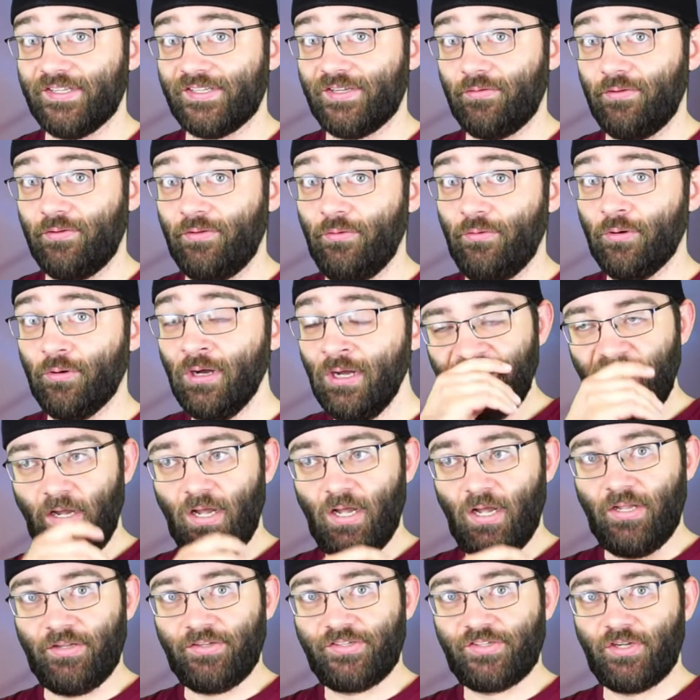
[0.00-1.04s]
So
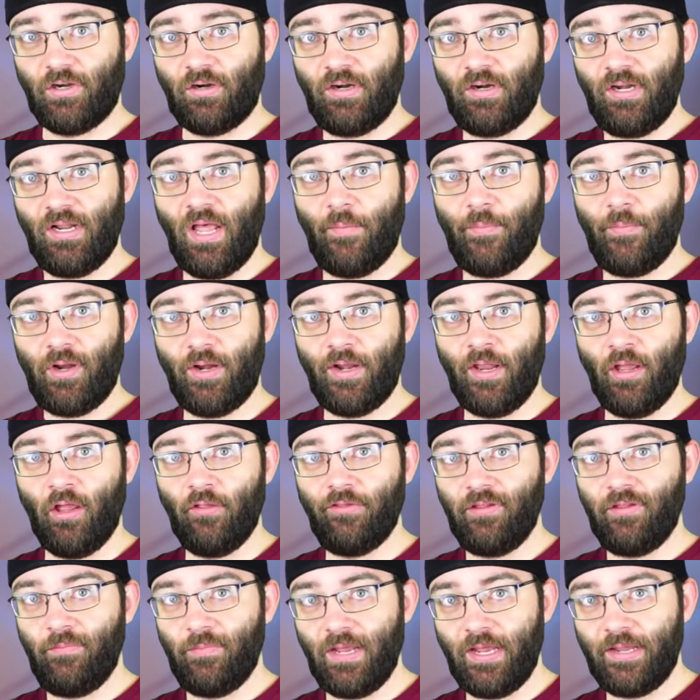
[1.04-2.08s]
oh, sorry, I'm an
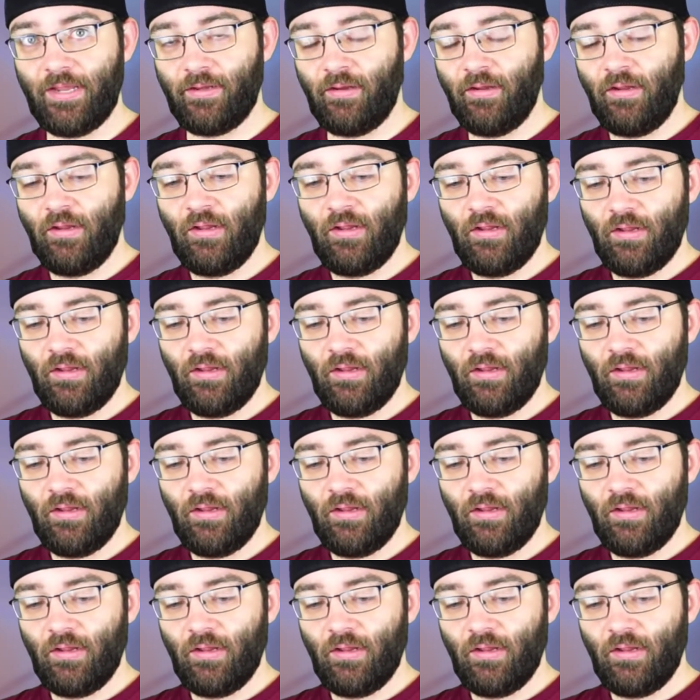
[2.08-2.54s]
unhealthy man.